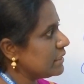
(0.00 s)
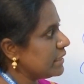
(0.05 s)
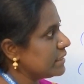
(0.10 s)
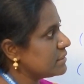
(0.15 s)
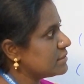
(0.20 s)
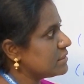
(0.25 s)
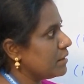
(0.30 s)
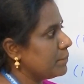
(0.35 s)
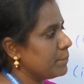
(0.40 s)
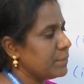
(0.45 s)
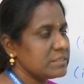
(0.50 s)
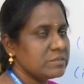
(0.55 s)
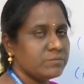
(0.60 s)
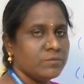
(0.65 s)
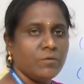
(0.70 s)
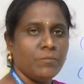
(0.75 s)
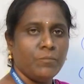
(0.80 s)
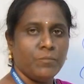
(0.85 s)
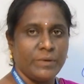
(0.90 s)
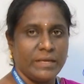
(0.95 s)
the examples
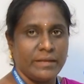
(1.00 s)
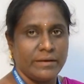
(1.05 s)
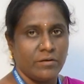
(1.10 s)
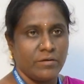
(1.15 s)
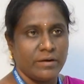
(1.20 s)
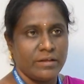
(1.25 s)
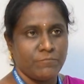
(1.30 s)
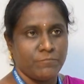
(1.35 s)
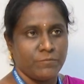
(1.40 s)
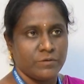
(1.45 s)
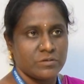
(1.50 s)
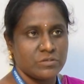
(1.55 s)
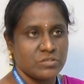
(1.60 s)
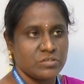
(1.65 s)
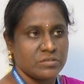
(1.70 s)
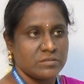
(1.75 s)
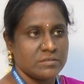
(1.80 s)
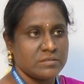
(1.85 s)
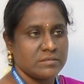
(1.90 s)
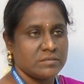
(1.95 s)
for periodic
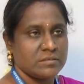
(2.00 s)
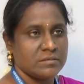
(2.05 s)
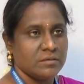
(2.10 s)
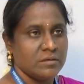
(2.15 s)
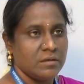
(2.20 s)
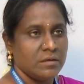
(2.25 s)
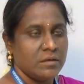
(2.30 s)
functions.